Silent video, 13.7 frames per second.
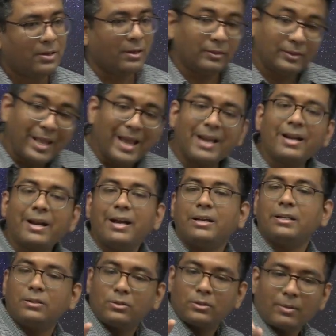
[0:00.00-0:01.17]
There it is
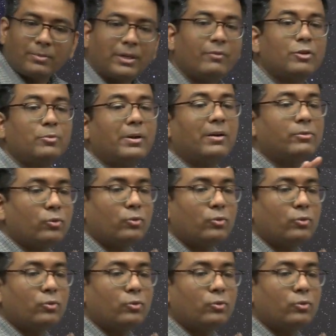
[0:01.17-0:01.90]
something which becomes very